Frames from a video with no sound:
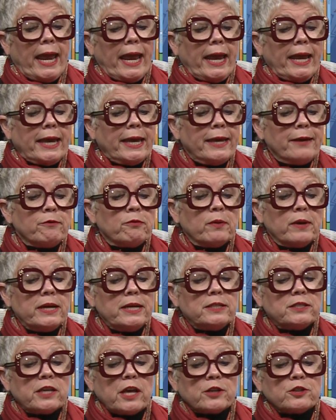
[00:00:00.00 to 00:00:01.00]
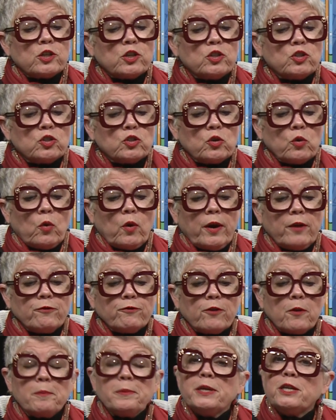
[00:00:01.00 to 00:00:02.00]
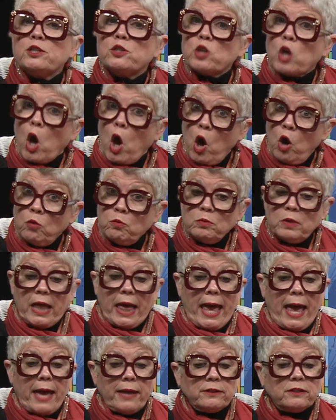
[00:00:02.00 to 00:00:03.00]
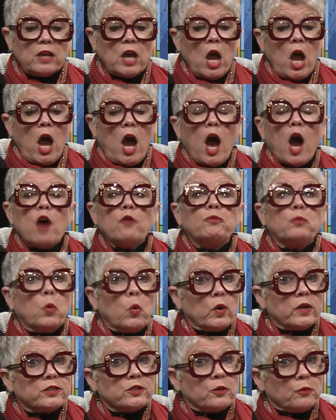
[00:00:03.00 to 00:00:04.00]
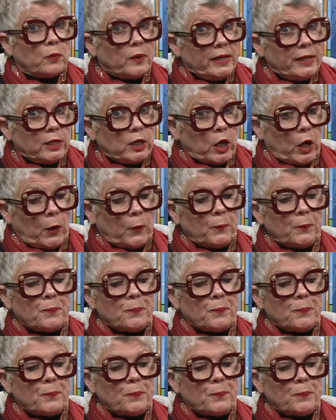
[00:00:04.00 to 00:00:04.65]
He reads us a story from his homeland of Puerto Rico.